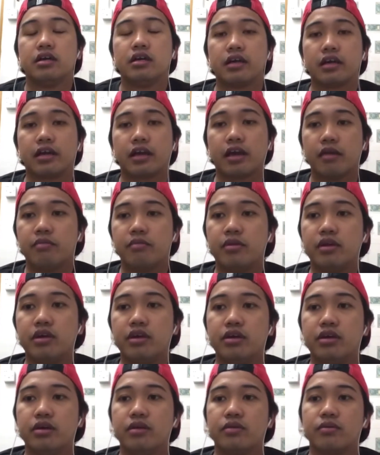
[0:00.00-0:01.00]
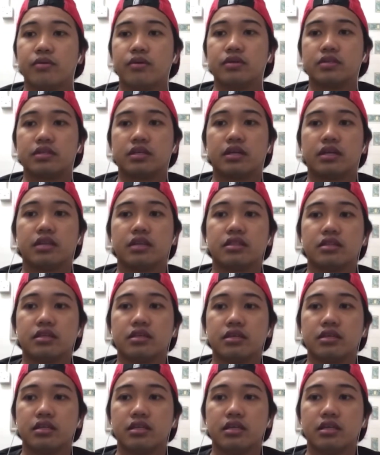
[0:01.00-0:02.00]
Cadbury was granted
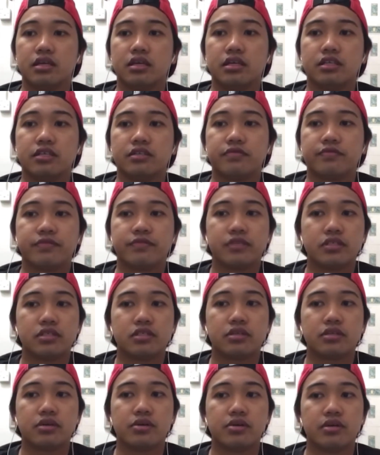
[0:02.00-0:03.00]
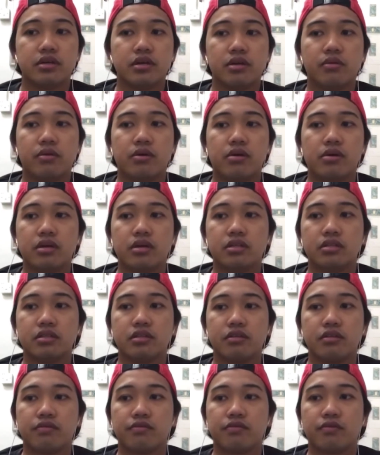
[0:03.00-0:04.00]
its first royal warrant
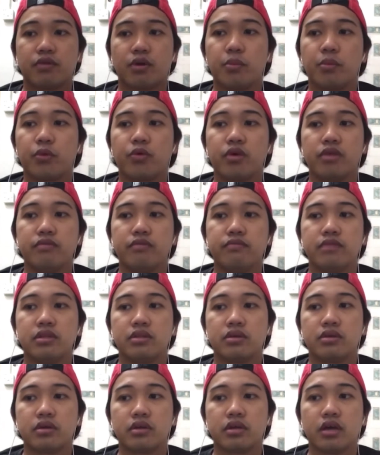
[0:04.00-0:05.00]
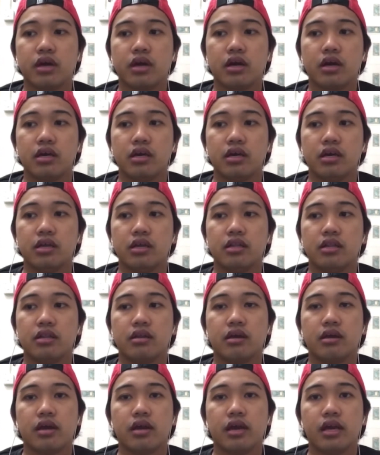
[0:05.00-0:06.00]
from Queen Victoria in
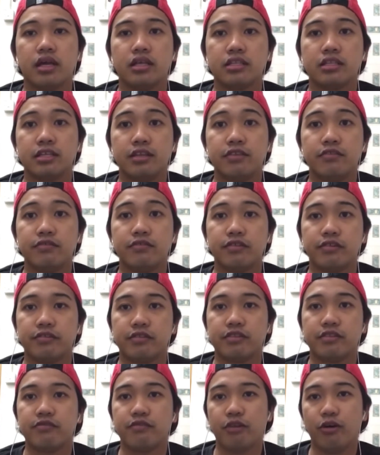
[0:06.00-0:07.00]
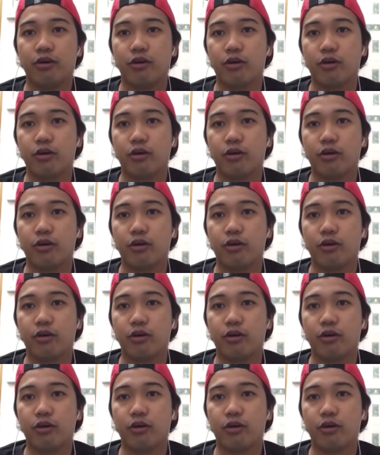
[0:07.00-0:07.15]
1854.